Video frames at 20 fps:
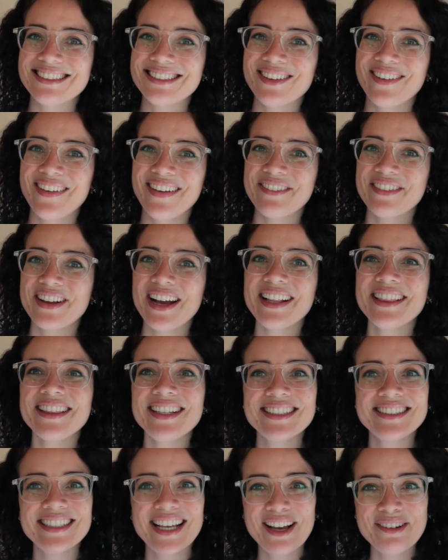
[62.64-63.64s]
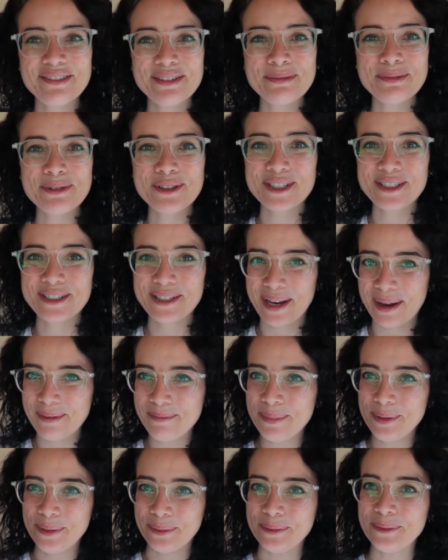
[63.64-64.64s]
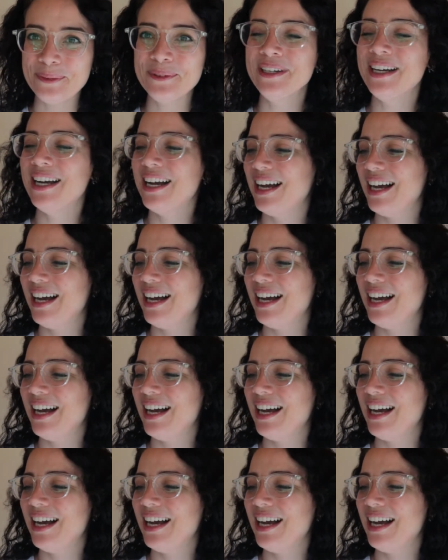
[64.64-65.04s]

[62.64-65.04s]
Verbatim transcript: So I've got this Evemore shampoo.